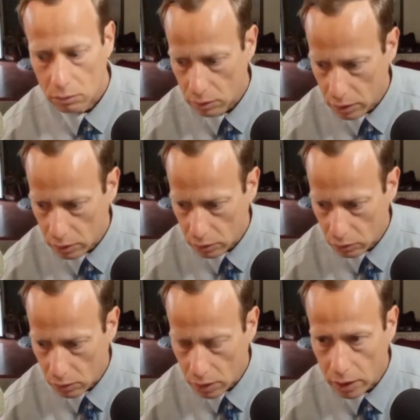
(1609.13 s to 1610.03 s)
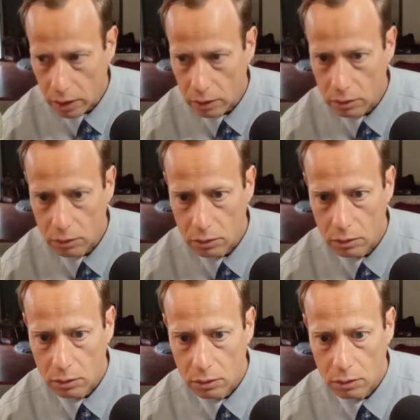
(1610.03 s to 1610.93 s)
I don't know why.
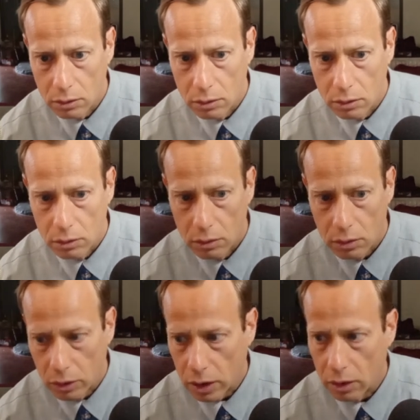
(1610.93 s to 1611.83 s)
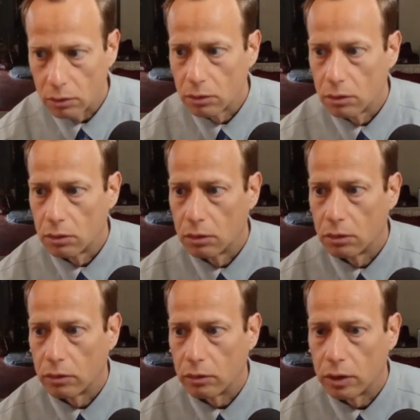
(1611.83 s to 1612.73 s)
Okay,
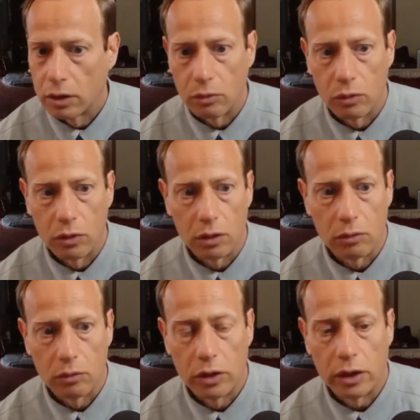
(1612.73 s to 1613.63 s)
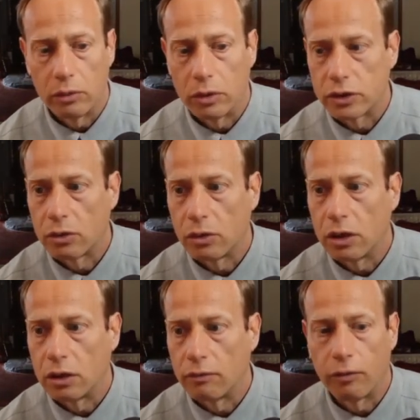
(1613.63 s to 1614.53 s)
that didn't work. Well, anyways, I
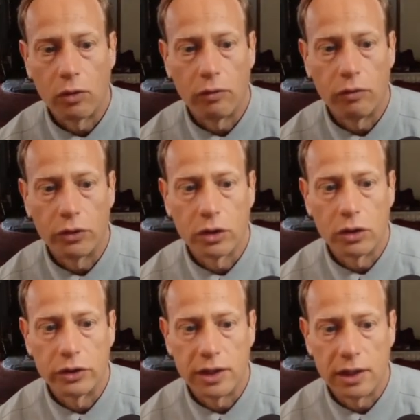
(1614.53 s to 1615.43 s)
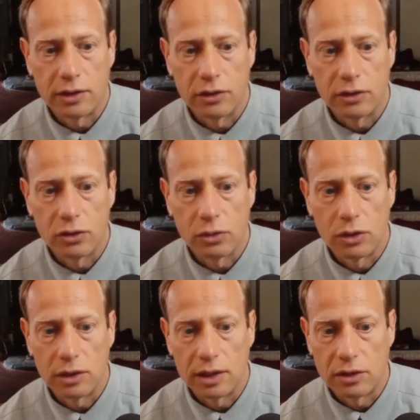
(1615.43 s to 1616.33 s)
created a folder called test and
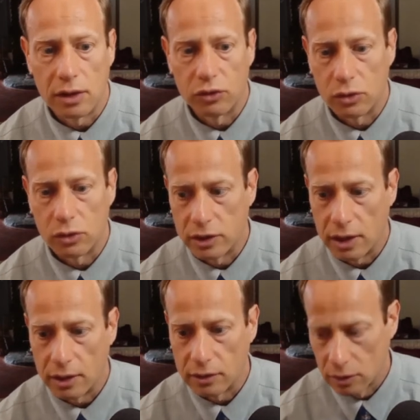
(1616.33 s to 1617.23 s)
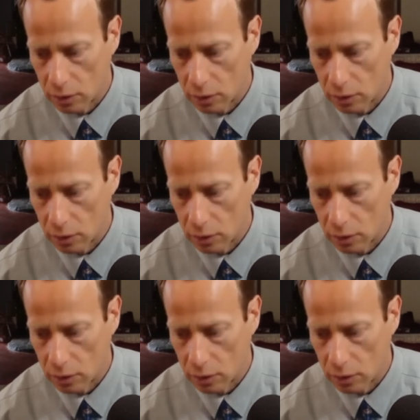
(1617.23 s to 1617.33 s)
desktop source test.